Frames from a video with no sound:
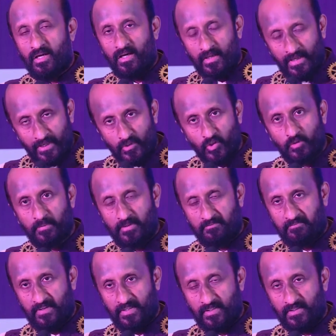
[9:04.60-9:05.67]
an endowment
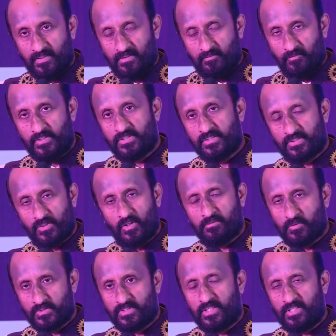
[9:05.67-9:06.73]
fund, which is
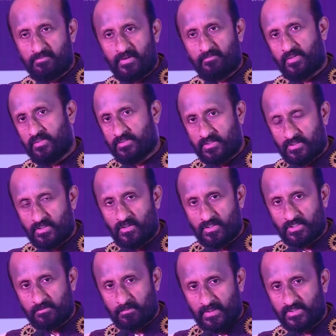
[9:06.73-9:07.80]
almost
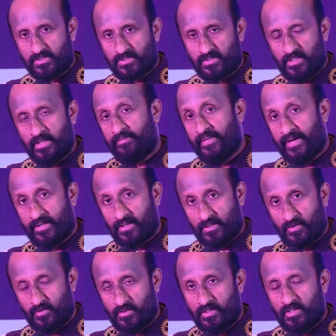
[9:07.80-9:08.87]
$35,000 plus in that
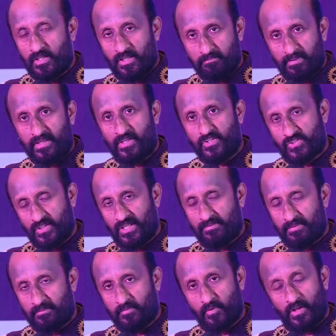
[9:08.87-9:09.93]
account, a Benny Sheila
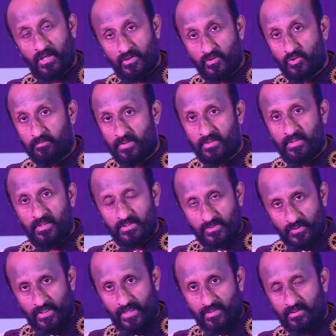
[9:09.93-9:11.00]
Memorial Endowment,
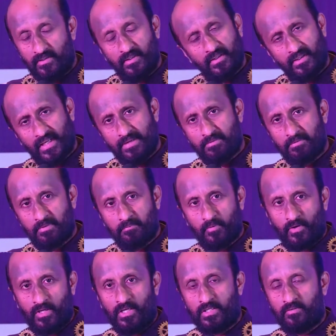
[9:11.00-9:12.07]
so that time
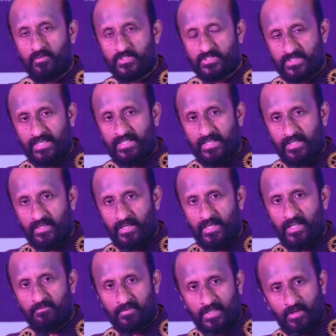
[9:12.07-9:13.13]
immemorial it will stay there,
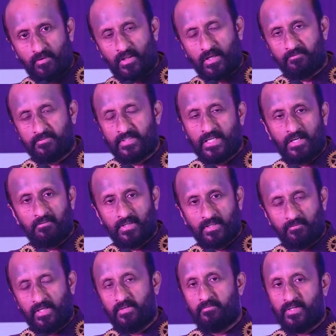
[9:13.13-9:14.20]
and if governor after governor,
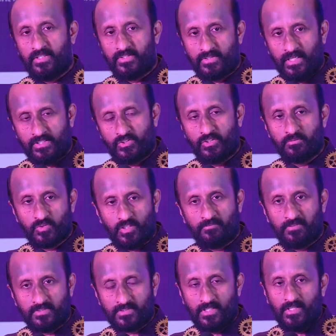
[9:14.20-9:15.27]
whenever he assumes
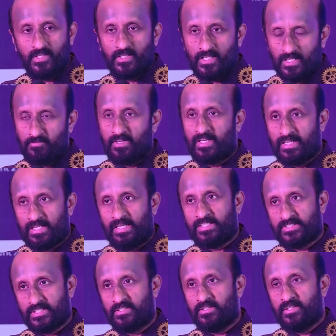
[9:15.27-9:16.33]
office, he will get a
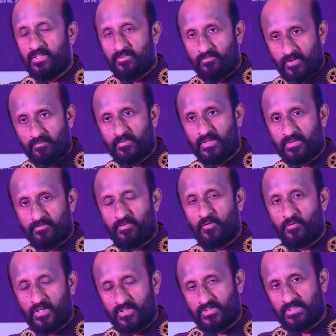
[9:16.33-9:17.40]
letter from the
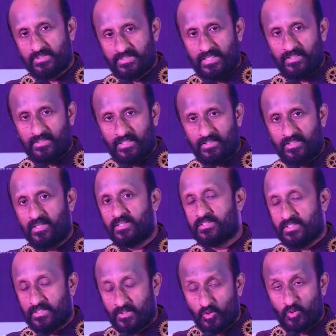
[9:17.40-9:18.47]
foundation saying that there
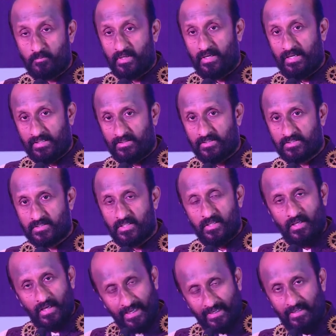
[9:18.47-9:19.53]
is an endowment like this.
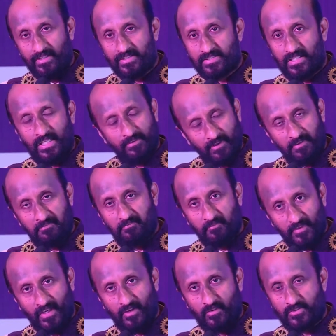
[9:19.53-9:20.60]
At least, even if
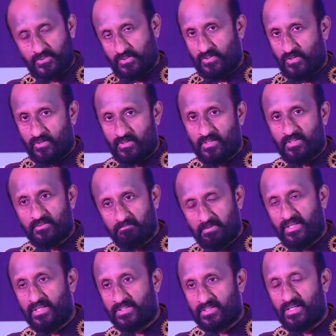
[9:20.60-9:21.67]
we are also gone,
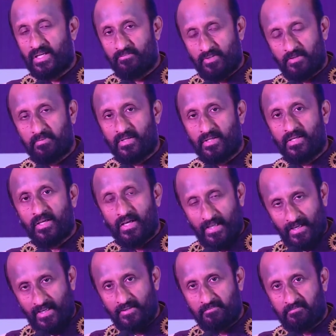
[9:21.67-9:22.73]
Benny Sheila will be
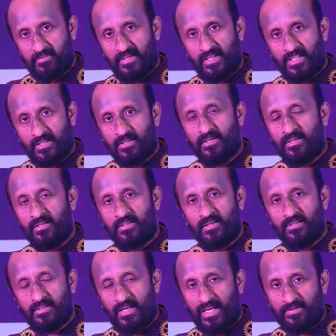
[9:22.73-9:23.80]
alive in
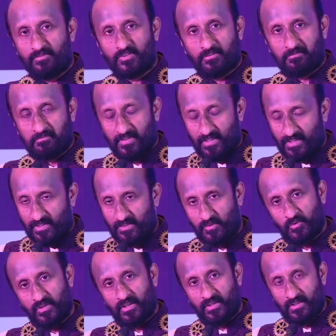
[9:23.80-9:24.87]
the lives of
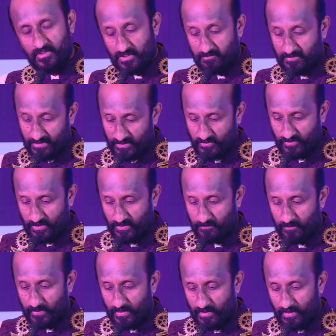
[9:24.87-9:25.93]
Rotarians of our district.
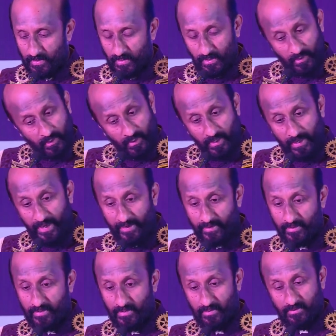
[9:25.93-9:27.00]

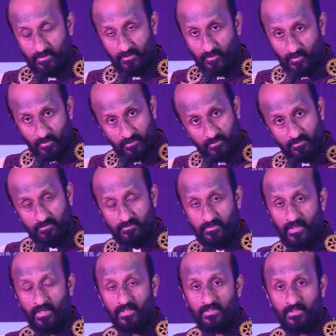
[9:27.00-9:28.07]
And
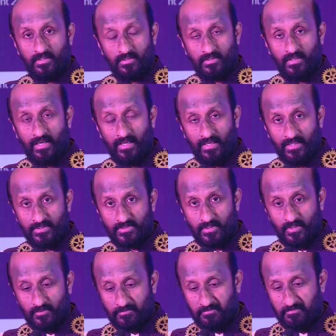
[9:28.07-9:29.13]
another highlight
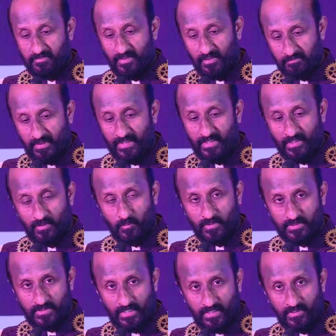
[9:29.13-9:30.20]
of my year
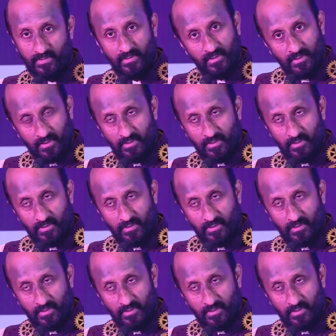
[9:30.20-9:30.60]
was that